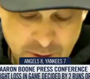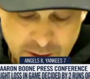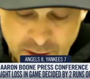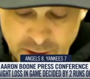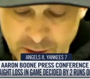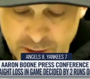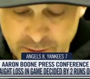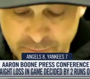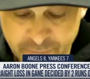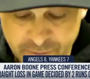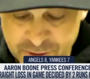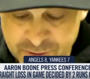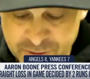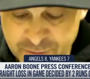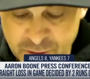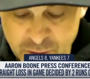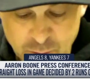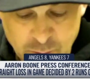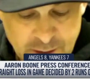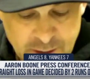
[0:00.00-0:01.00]
good the first
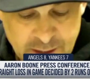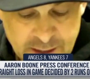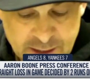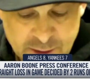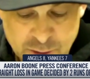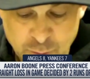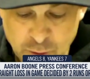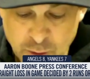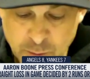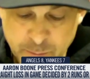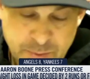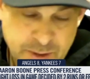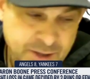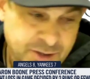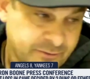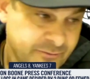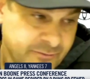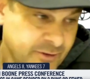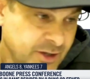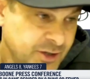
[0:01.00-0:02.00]
few innings, real pitch
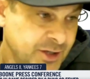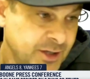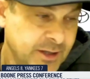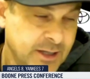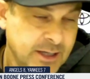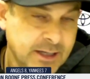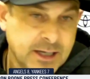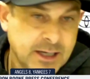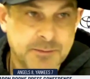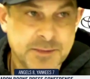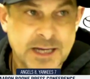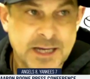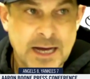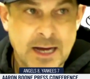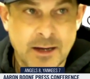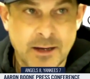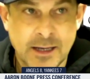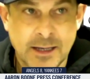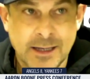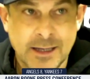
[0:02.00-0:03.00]
efficient, then comes
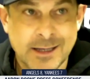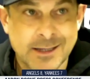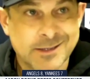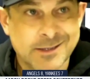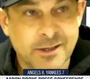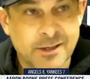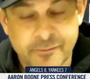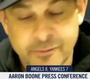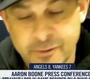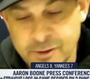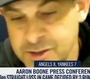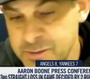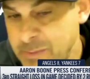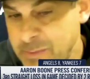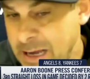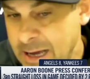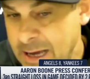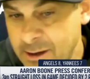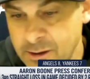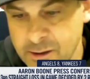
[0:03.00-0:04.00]
out and gets the first
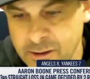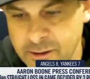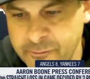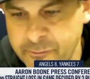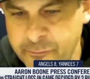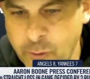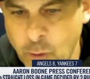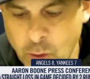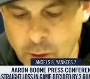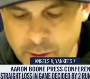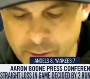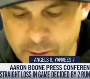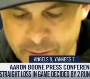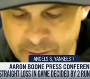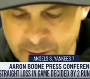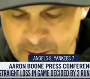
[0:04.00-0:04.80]
batter of the fourth.